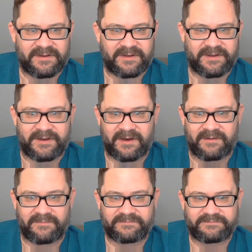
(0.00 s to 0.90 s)

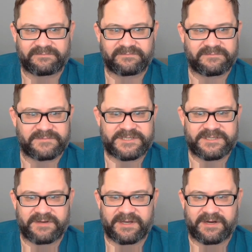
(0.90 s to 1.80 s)

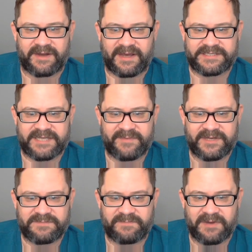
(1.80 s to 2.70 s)
get a nice image.